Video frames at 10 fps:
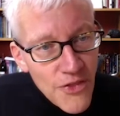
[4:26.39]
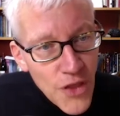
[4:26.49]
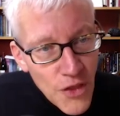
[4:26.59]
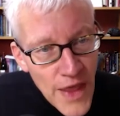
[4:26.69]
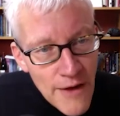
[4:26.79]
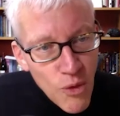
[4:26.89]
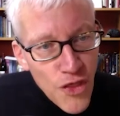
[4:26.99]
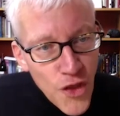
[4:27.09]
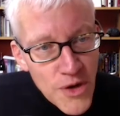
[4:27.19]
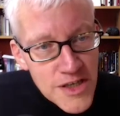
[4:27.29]
that their
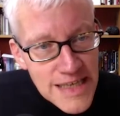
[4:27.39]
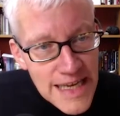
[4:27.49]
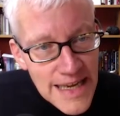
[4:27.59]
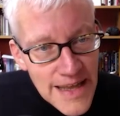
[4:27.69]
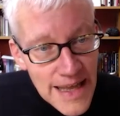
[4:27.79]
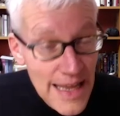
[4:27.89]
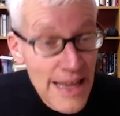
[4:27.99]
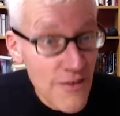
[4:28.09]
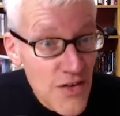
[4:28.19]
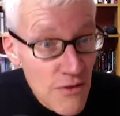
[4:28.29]
authority
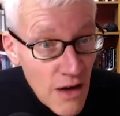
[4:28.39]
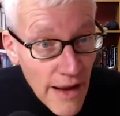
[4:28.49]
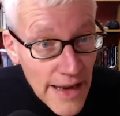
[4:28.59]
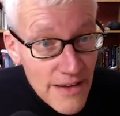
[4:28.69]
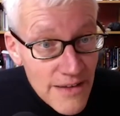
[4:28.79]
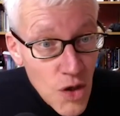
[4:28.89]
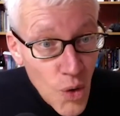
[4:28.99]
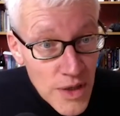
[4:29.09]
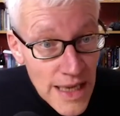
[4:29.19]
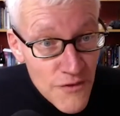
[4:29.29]
is, if you like,
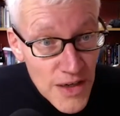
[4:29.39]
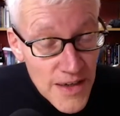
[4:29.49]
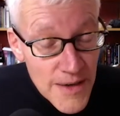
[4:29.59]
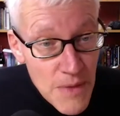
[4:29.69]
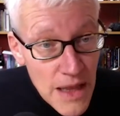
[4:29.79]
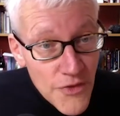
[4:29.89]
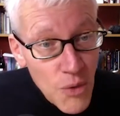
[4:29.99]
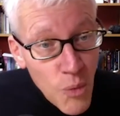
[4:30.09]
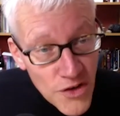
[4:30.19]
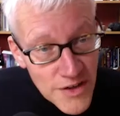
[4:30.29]
God-given.
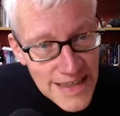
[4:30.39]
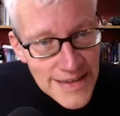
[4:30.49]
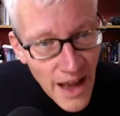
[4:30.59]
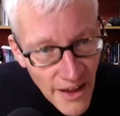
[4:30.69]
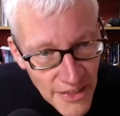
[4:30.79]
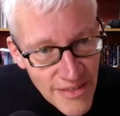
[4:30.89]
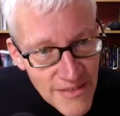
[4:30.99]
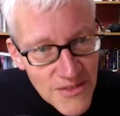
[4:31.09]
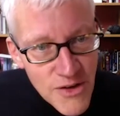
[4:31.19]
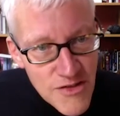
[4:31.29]
That what it
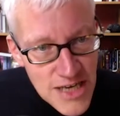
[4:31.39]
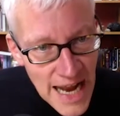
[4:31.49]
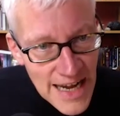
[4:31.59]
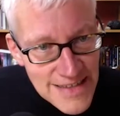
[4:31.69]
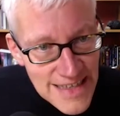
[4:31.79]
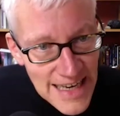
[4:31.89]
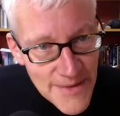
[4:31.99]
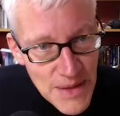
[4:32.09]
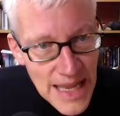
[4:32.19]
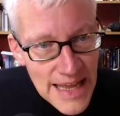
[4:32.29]
does,
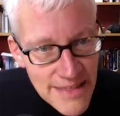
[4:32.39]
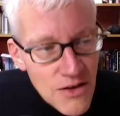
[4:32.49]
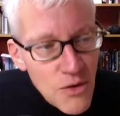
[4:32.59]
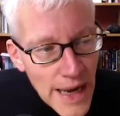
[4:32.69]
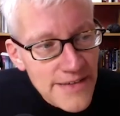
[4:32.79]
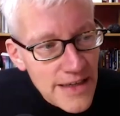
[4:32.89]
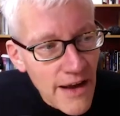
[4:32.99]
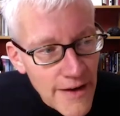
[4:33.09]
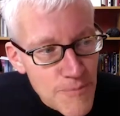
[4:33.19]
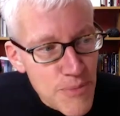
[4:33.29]
Christianity, is in a way to
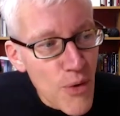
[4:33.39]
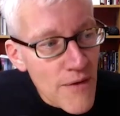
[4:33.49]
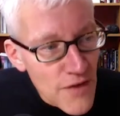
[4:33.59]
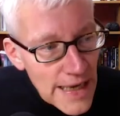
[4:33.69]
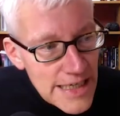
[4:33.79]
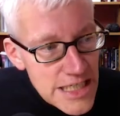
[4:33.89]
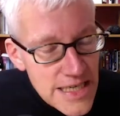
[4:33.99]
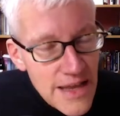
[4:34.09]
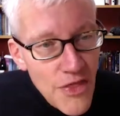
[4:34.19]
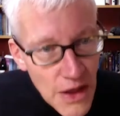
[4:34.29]
kind of
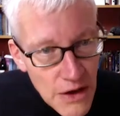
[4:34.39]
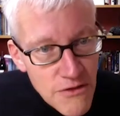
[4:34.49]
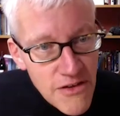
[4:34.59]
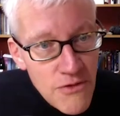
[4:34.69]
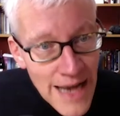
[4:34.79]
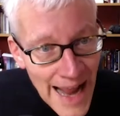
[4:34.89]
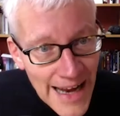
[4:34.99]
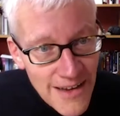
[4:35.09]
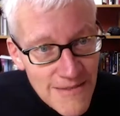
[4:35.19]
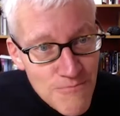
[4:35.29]
privilege those who
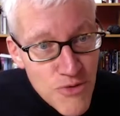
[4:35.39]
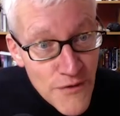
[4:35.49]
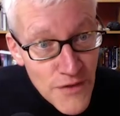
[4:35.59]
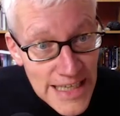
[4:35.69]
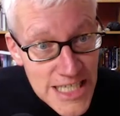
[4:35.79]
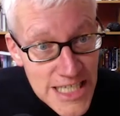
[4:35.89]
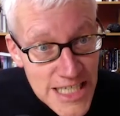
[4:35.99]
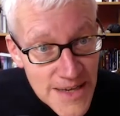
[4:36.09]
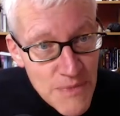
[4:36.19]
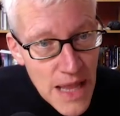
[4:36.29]
lack
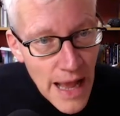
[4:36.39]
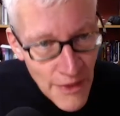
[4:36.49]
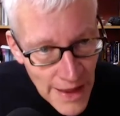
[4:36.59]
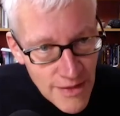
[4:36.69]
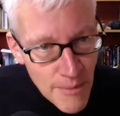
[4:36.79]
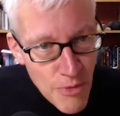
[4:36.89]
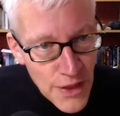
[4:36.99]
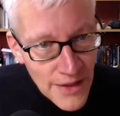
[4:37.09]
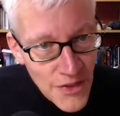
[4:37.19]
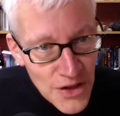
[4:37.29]
privilege. And that's
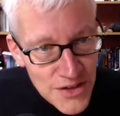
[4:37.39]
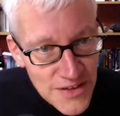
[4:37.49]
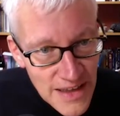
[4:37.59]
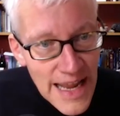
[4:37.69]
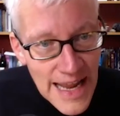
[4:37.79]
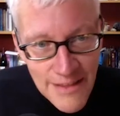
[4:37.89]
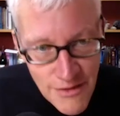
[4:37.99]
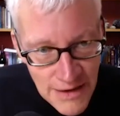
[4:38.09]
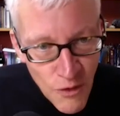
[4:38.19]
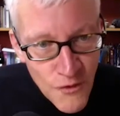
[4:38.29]
something that
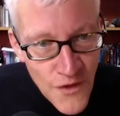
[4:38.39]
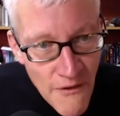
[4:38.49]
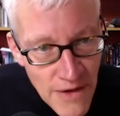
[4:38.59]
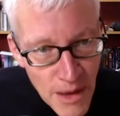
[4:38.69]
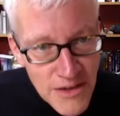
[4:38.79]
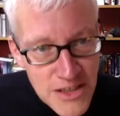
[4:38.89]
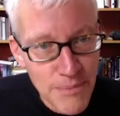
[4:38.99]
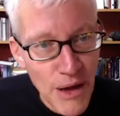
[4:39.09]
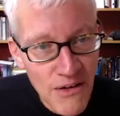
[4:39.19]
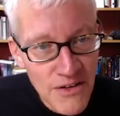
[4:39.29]
is still very
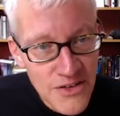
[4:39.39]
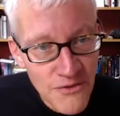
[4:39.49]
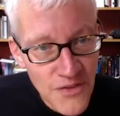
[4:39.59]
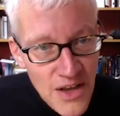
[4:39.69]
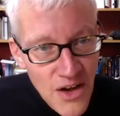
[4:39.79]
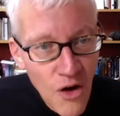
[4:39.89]
much a part of